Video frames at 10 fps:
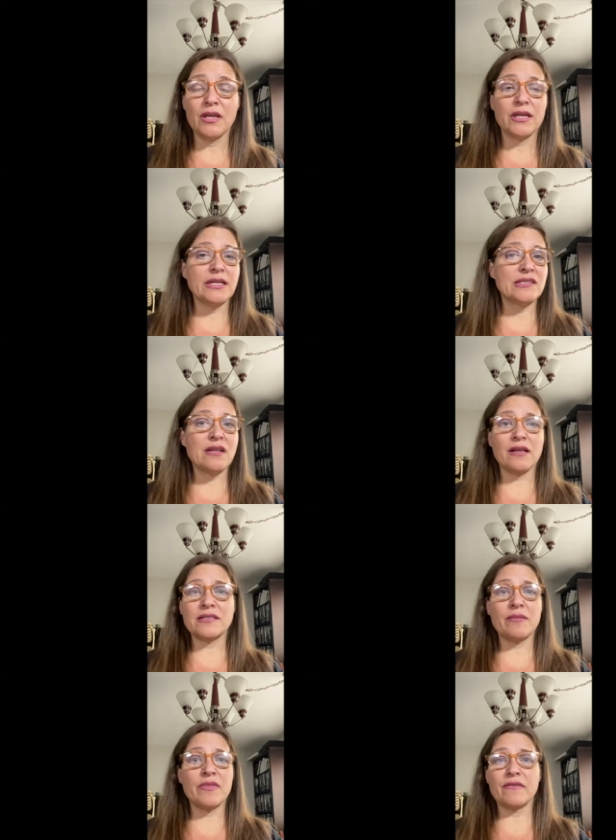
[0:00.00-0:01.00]
it's not
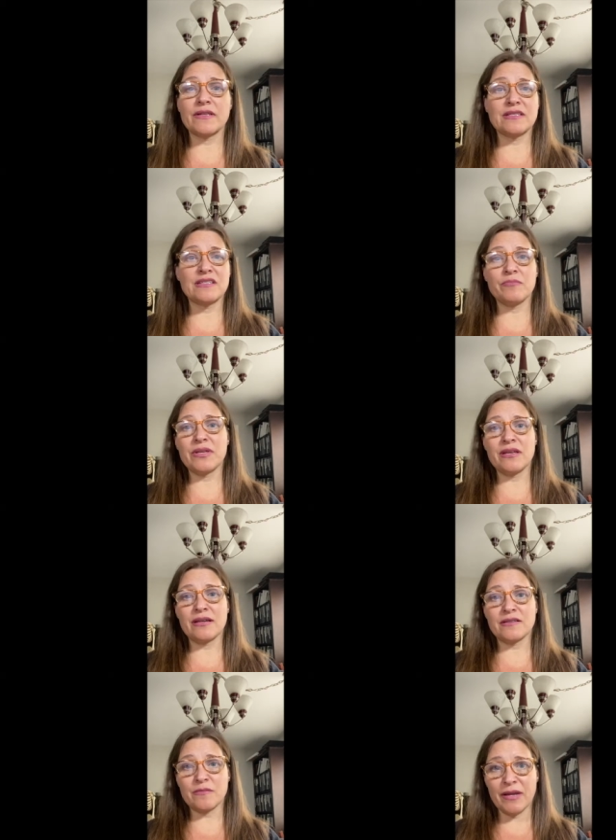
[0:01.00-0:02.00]
something that's to be
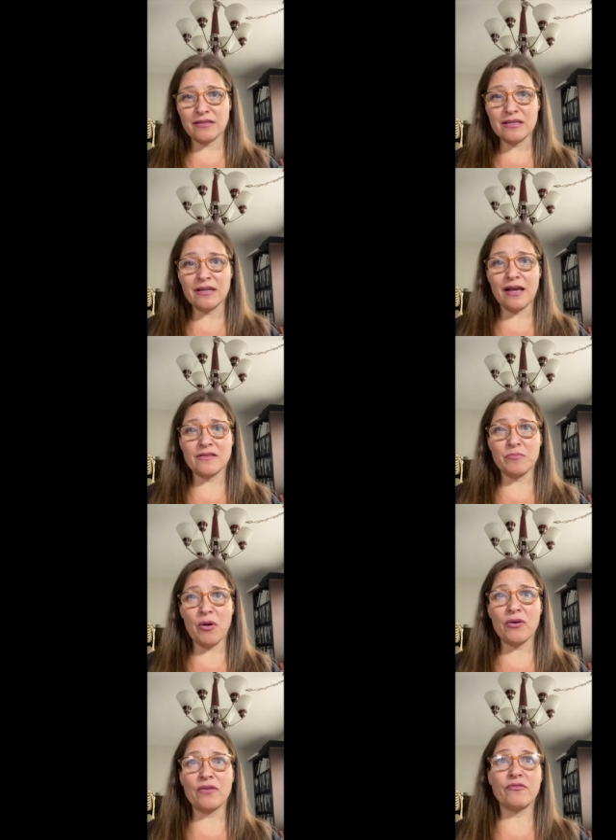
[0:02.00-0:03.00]
expected as
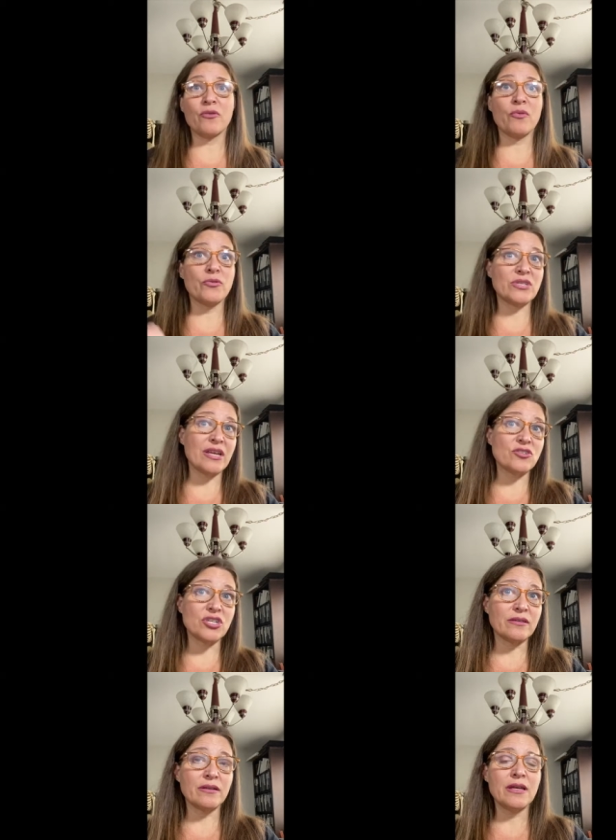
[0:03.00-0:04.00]
part of the rotation.